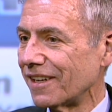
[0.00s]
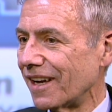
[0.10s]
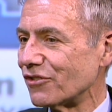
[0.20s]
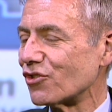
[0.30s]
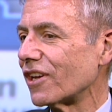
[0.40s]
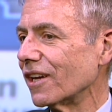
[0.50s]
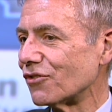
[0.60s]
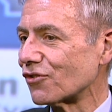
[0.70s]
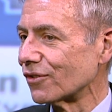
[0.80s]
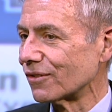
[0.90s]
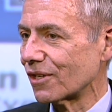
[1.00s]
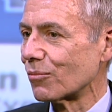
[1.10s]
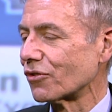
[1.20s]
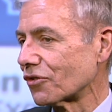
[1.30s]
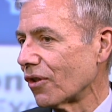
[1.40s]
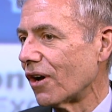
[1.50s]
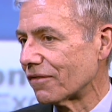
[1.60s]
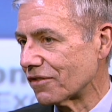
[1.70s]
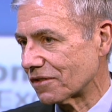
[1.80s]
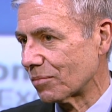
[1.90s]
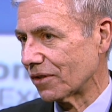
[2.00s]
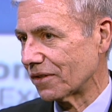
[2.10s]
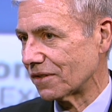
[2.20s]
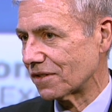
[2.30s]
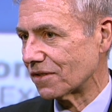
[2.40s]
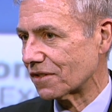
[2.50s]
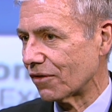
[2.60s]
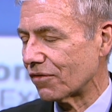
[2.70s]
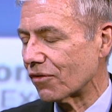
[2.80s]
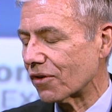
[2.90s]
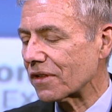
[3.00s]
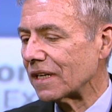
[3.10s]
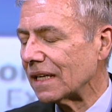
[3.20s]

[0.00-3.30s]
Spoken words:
education, commercial office buildings, and so forth.